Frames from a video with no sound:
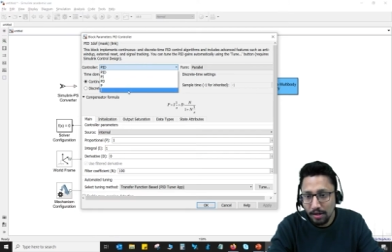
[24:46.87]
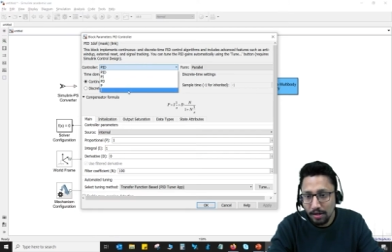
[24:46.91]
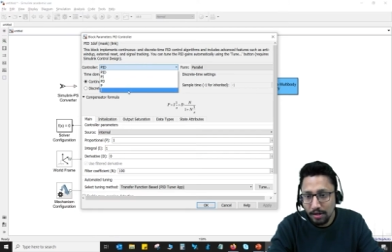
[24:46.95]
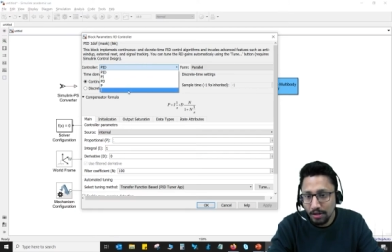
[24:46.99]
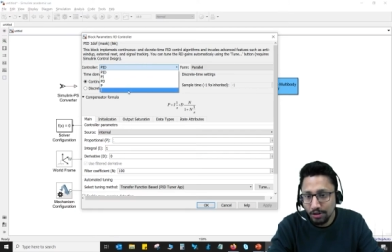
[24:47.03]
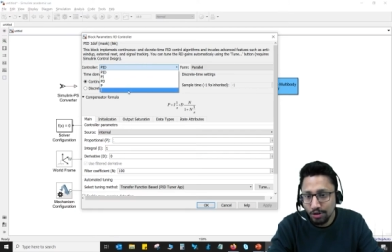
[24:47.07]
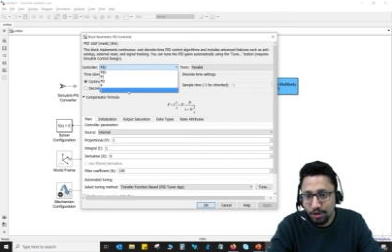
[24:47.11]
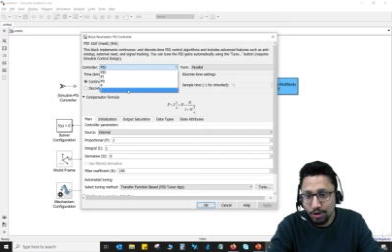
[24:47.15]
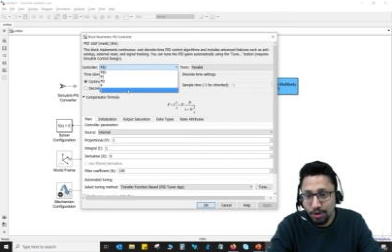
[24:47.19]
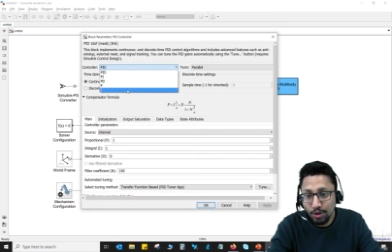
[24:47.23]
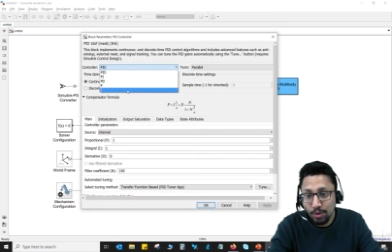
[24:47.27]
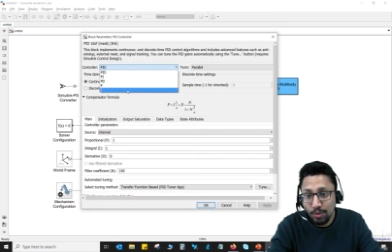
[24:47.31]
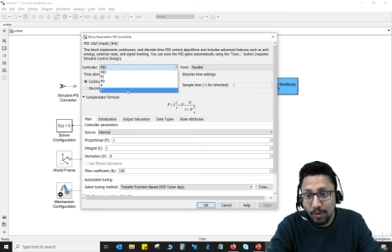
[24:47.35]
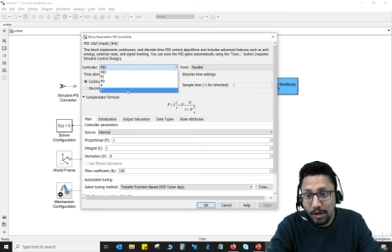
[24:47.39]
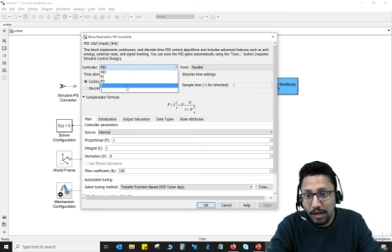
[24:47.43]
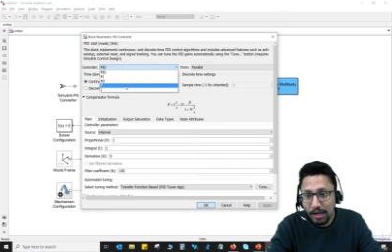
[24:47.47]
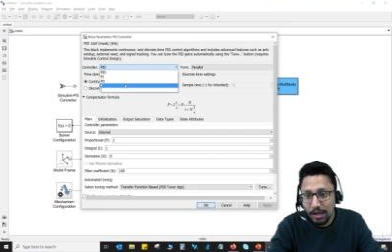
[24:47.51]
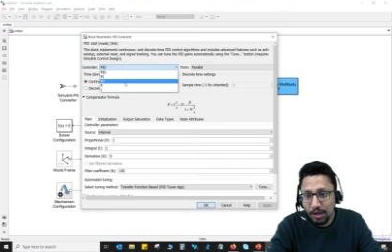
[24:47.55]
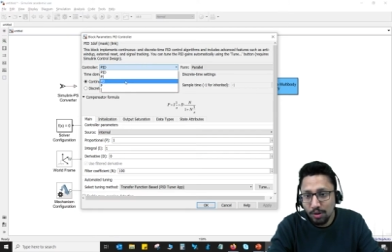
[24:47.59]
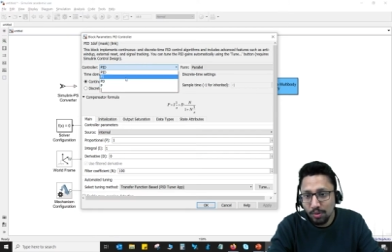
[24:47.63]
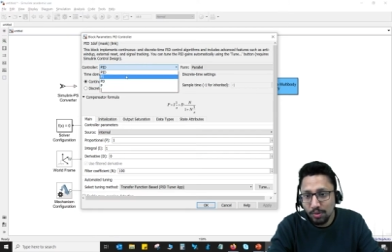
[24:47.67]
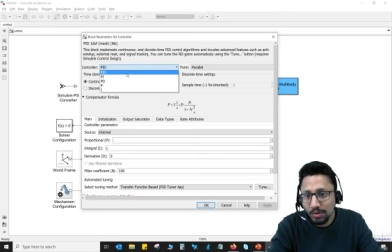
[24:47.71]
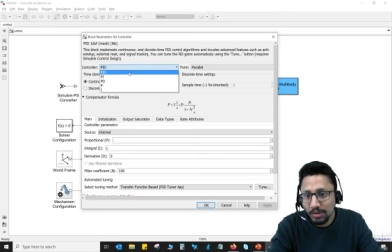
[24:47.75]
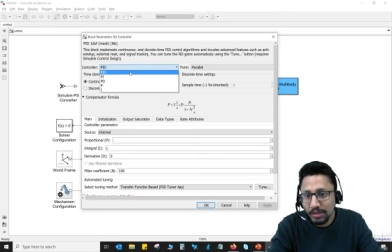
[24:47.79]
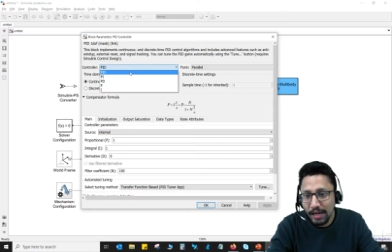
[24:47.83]
So you can
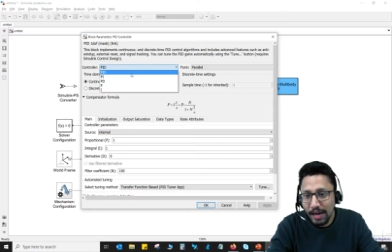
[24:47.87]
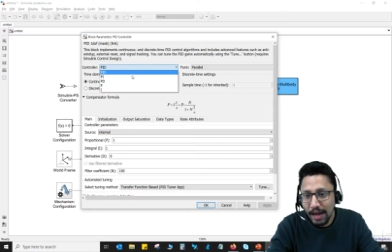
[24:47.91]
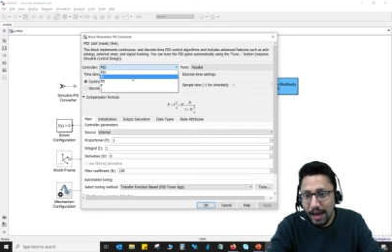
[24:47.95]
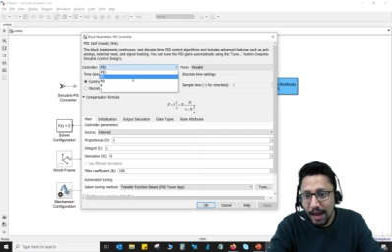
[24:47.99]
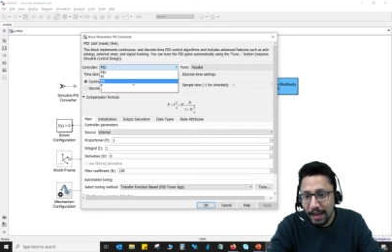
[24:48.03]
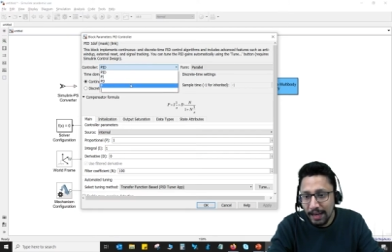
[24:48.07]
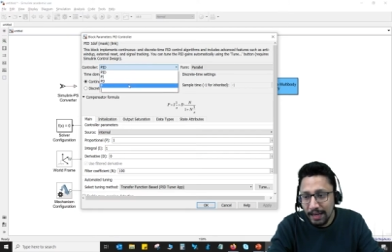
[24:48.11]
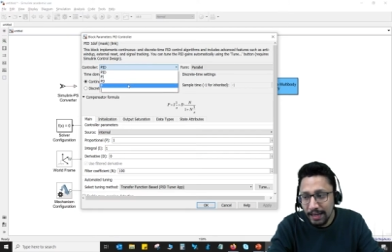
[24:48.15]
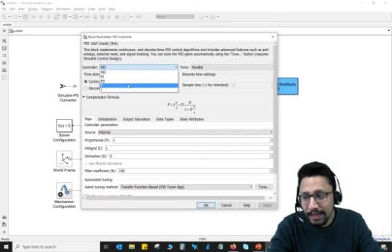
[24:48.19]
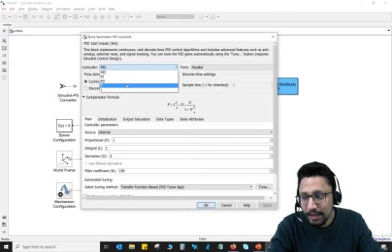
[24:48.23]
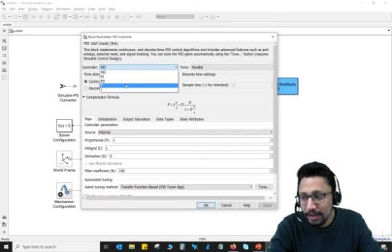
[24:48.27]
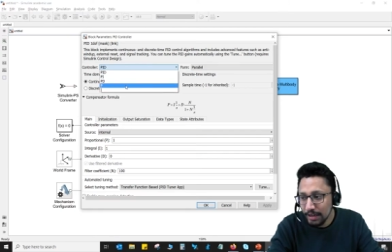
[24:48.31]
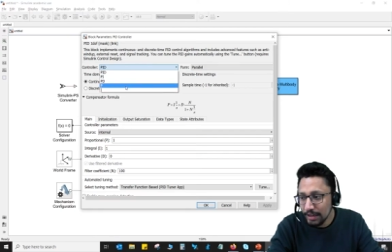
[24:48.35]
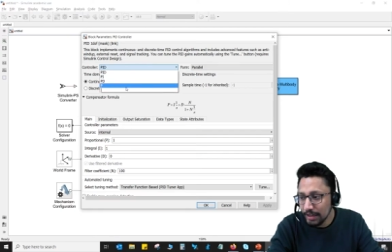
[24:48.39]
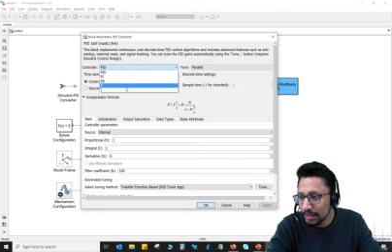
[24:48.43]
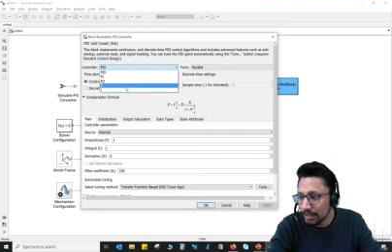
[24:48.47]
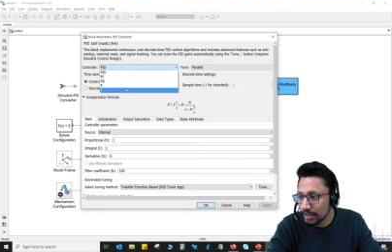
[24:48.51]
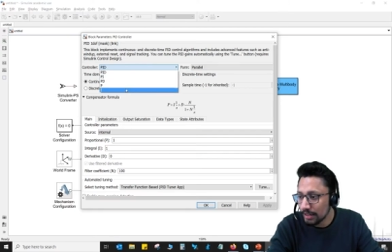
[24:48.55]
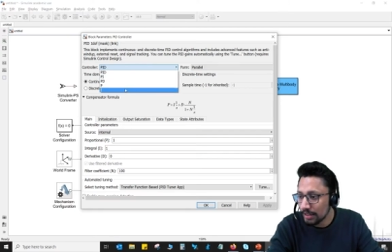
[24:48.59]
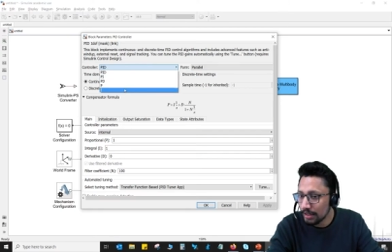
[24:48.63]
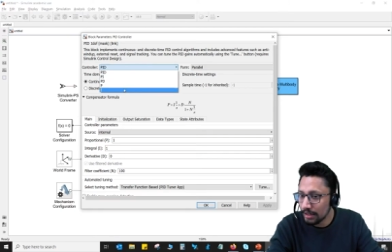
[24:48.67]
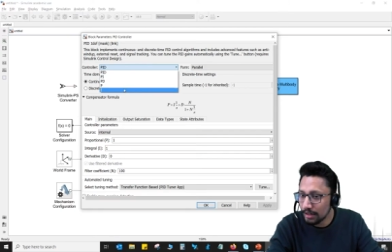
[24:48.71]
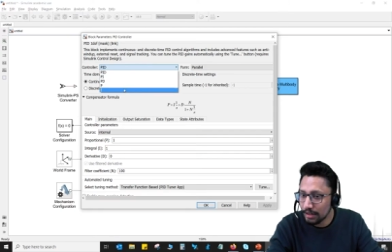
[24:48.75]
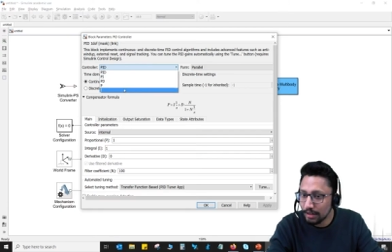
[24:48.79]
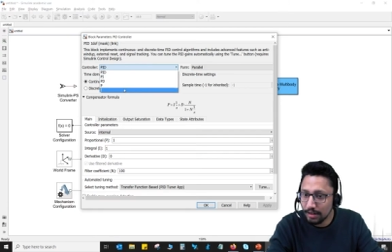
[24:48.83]
use any
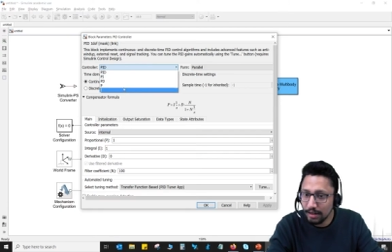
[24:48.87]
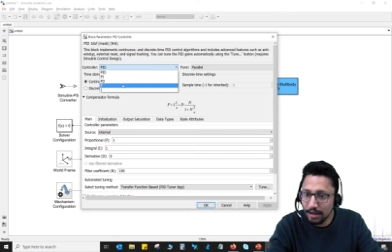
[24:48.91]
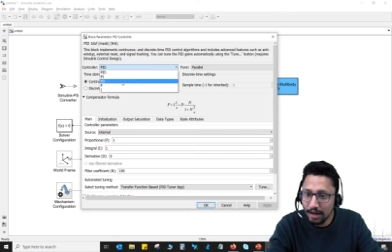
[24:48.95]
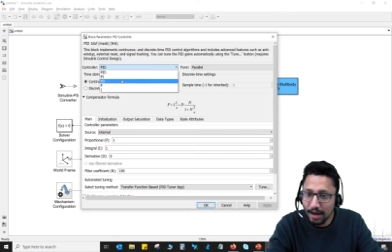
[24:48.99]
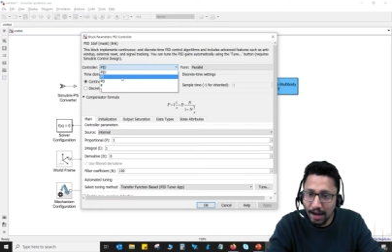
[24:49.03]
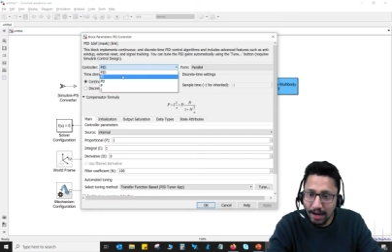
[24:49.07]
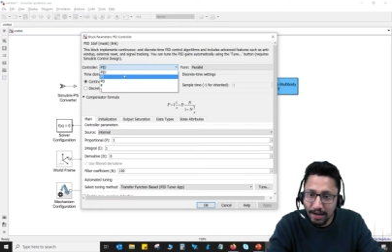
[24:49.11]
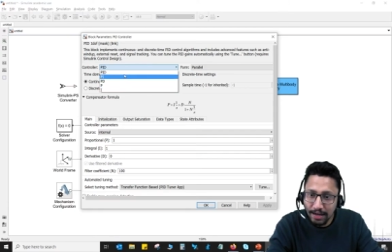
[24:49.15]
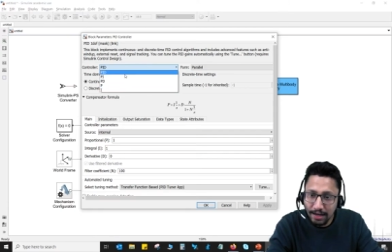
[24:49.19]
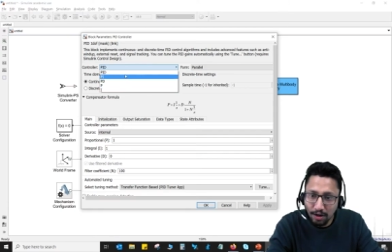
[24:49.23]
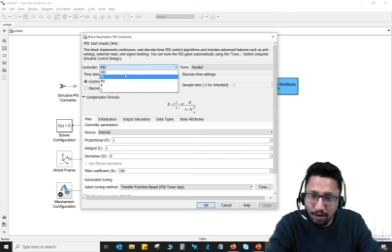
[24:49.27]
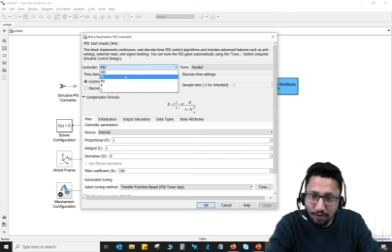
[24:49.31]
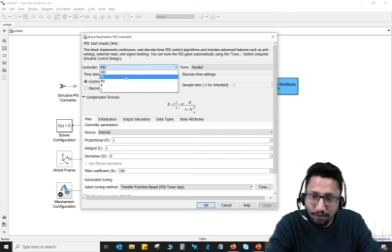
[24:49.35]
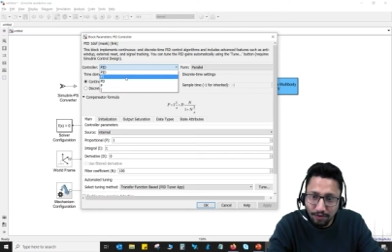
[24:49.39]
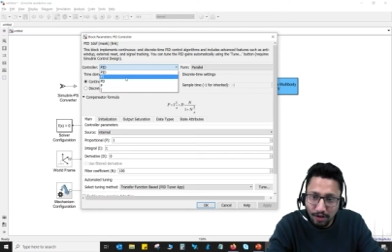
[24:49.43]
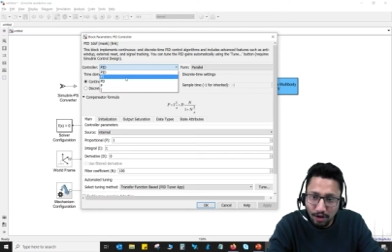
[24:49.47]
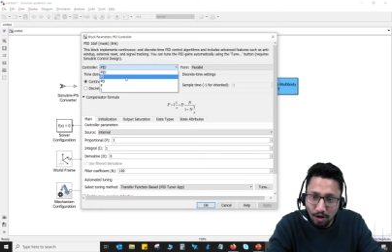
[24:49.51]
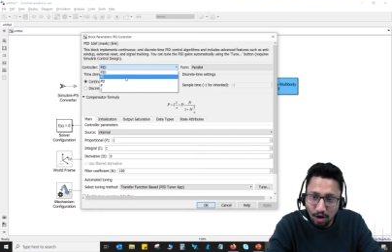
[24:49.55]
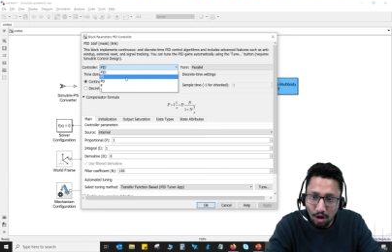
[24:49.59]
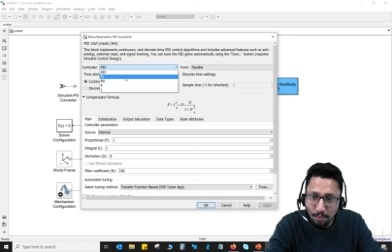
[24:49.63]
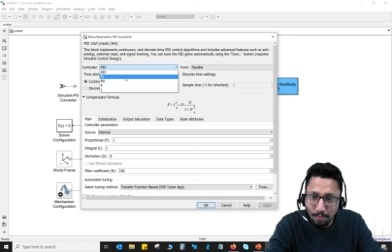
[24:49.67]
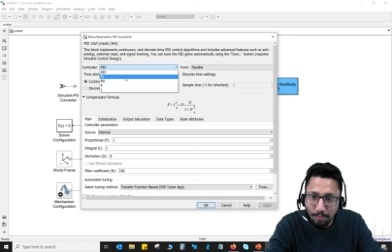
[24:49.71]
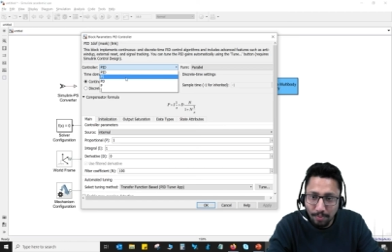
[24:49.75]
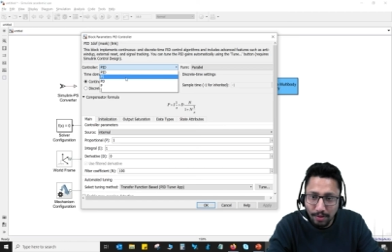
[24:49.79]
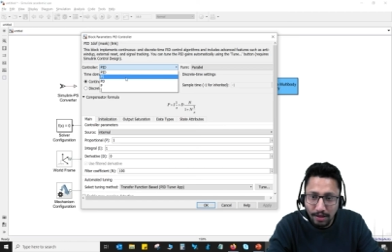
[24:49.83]
uh, any of the
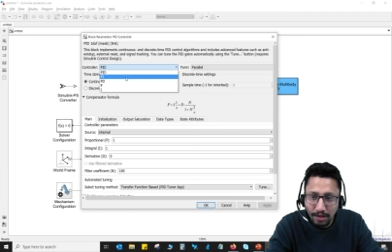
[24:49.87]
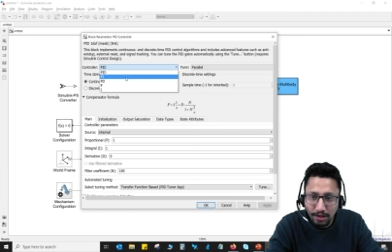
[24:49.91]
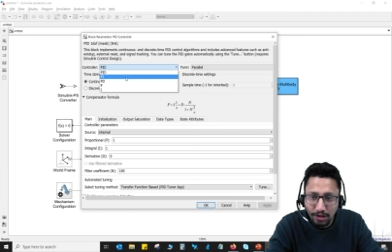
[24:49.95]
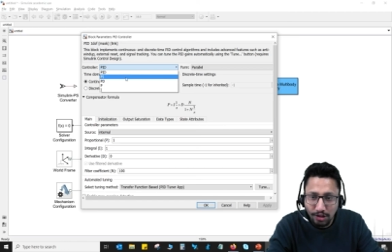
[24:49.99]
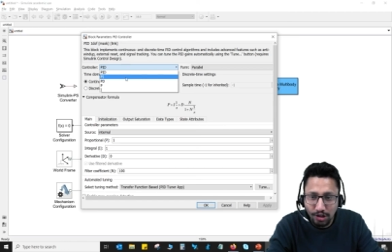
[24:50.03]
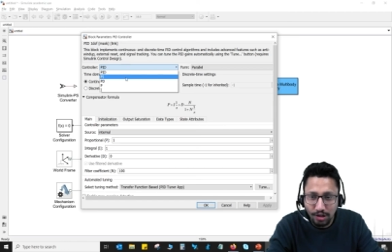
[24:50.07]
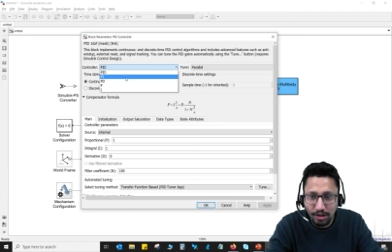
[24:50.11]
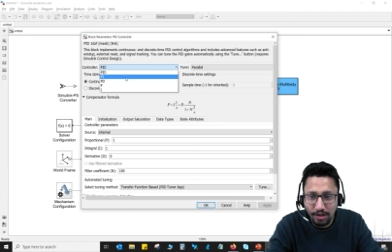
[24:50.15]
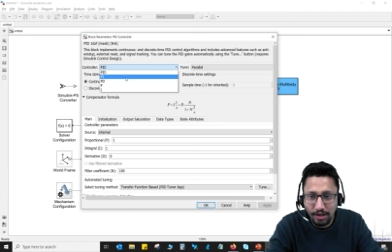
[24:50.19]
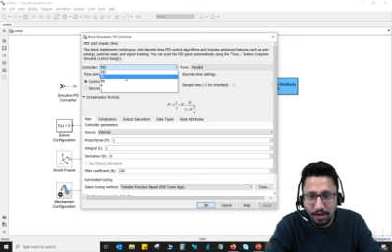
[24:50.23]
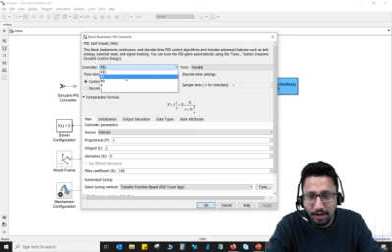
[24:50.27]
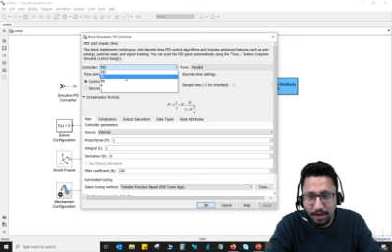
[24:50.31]
combination.